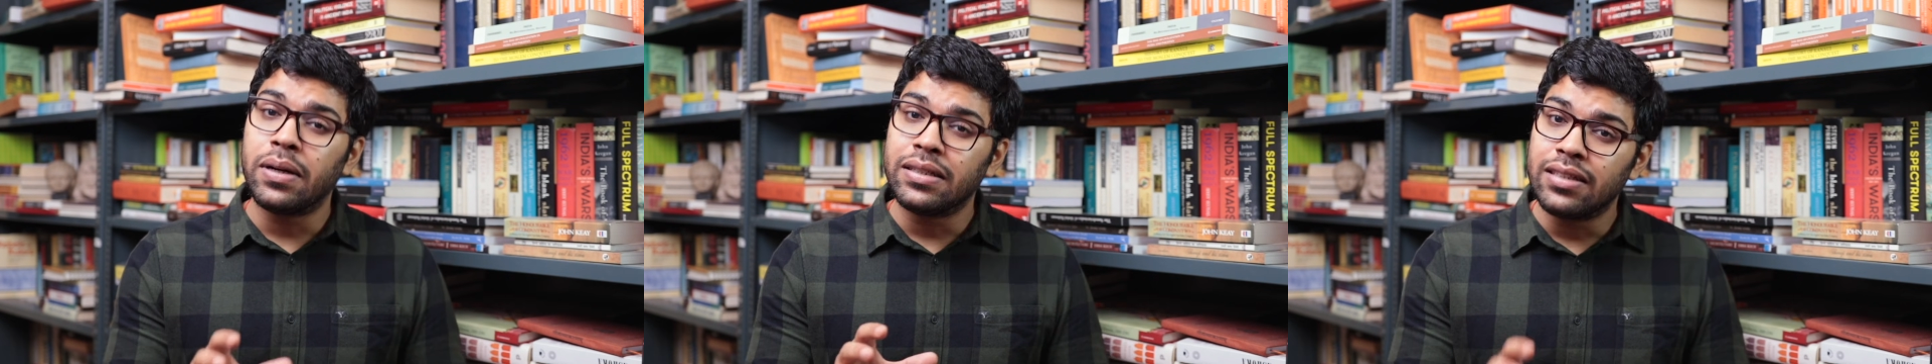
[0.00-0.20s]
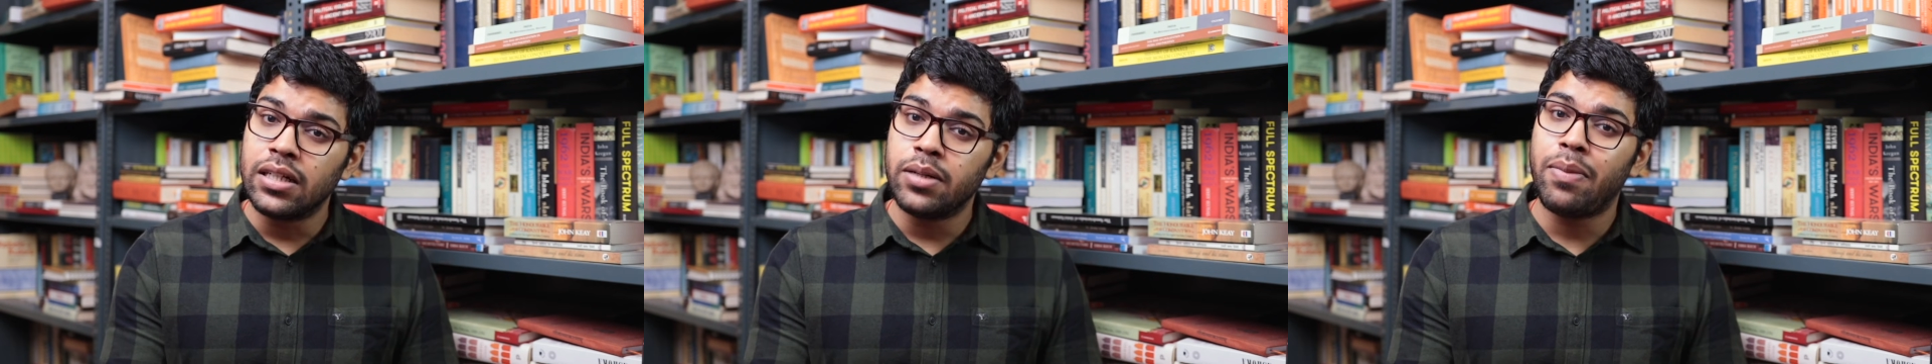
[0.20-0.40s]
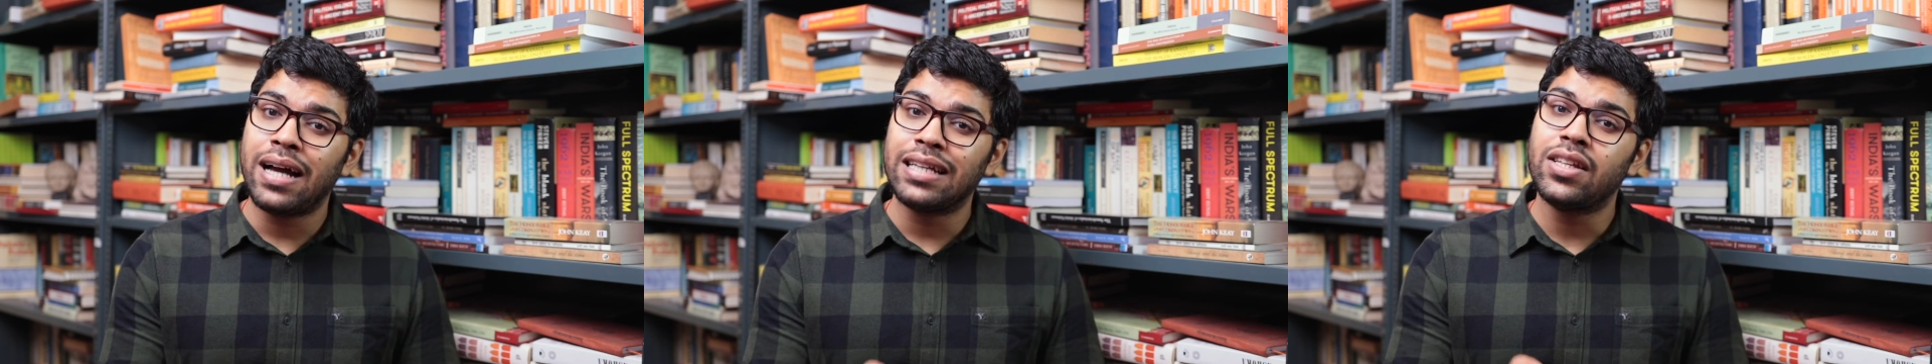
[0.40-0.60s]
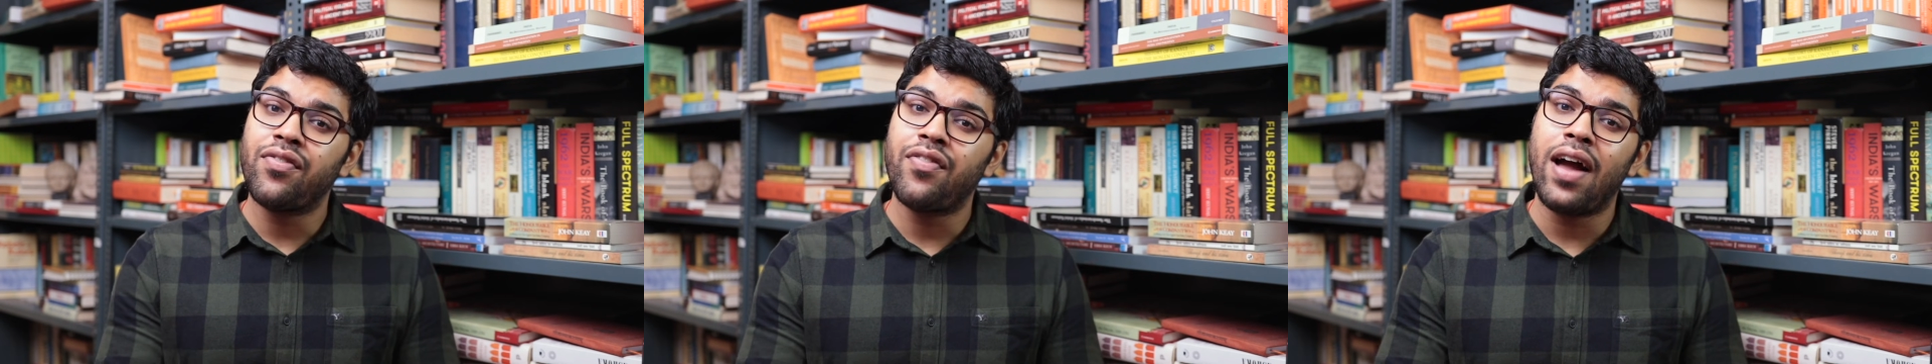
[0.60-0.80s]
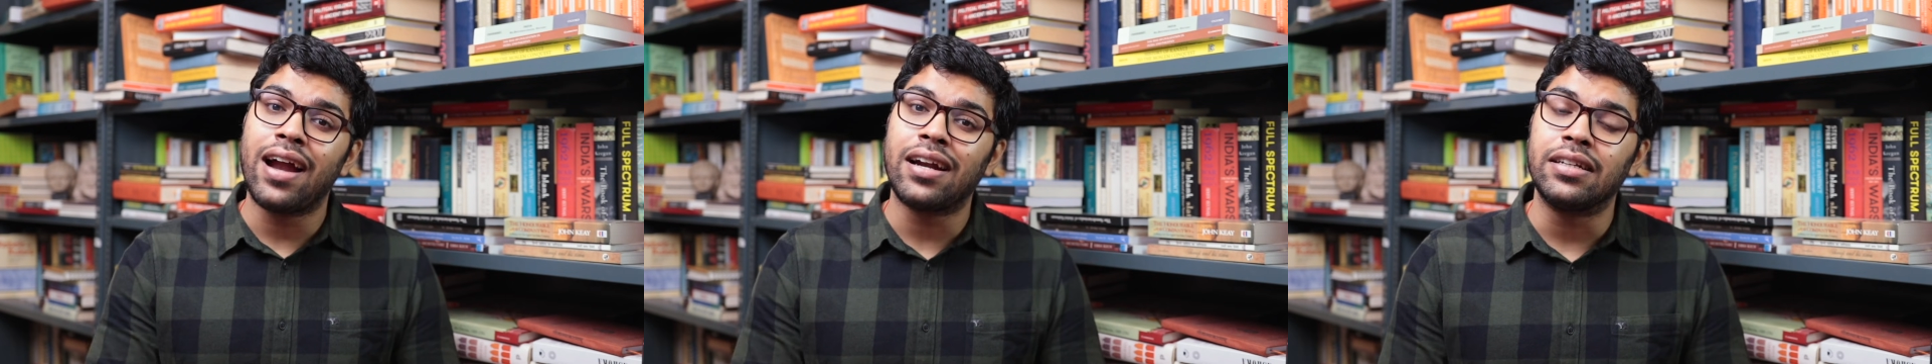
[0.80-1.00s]
puzzled by the
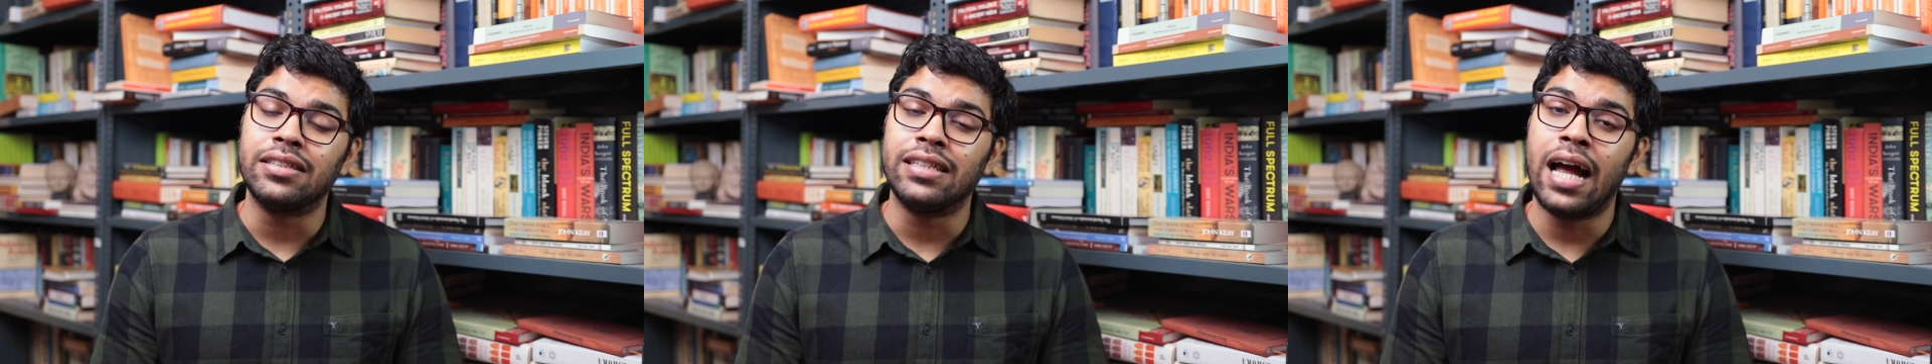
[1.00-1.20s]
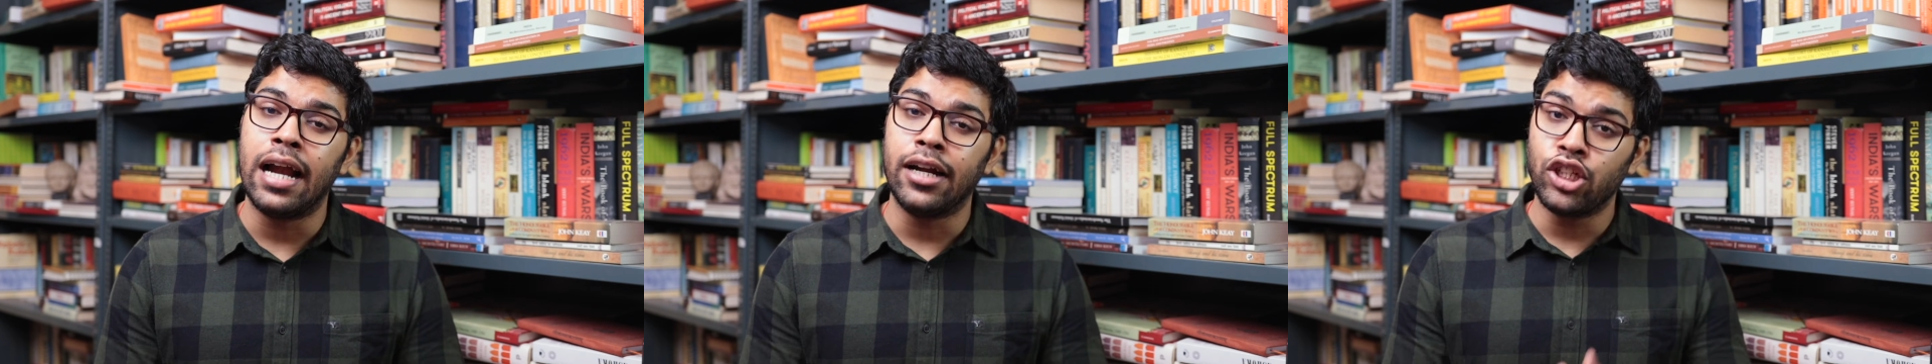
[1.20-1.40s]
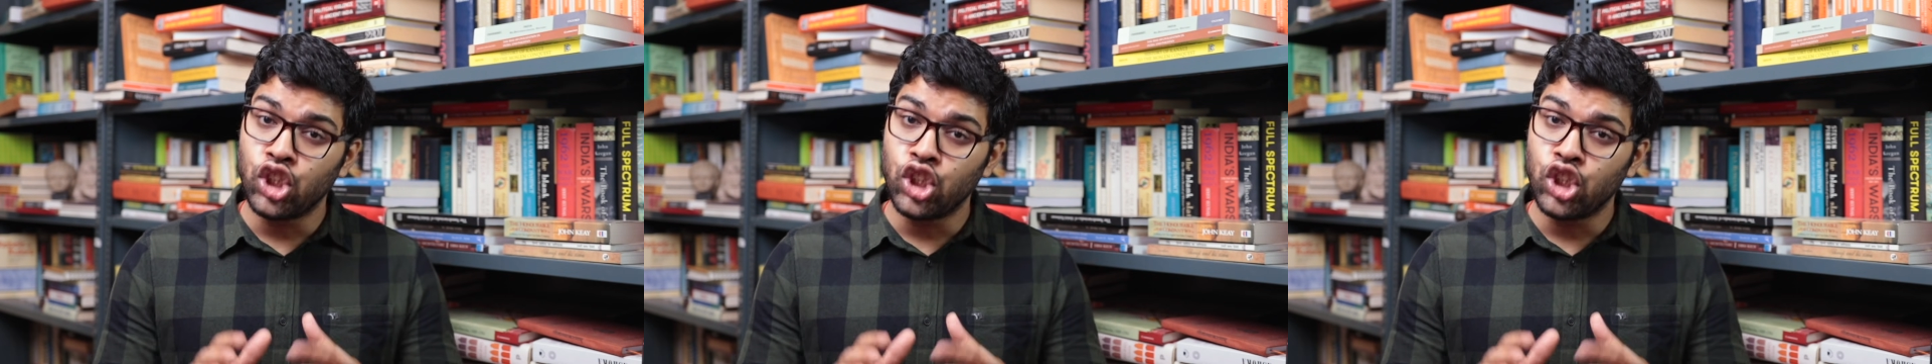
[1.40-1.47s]
fact that